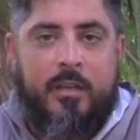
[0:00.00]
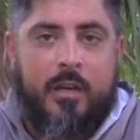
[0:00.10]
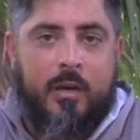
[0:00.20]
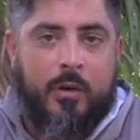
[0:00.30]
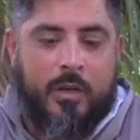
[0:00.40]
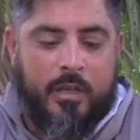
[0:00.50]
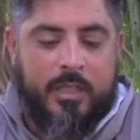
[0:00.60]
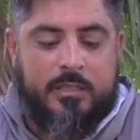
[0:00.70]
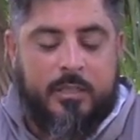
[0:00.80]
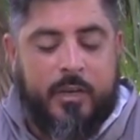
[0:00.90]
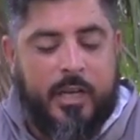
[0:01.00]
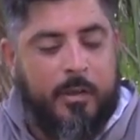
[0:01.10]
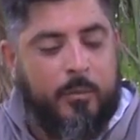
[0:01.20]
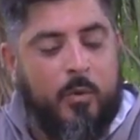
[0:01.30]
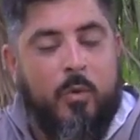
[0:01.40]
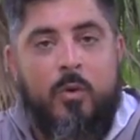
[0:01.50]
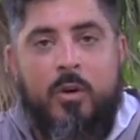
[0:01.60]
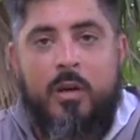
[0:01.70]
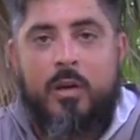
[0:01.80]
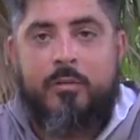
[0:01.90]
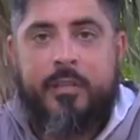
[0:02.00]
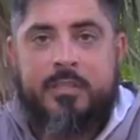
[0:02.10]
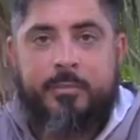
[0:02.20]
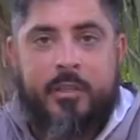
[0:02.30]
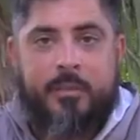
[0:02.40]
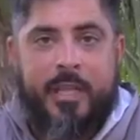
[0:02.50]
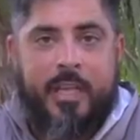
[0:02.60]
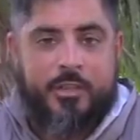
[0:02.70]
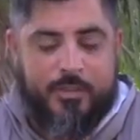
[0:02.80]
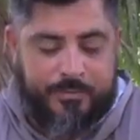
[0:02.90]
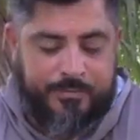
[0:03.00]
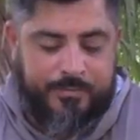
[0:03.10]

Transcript: our Instagram or Facebook page.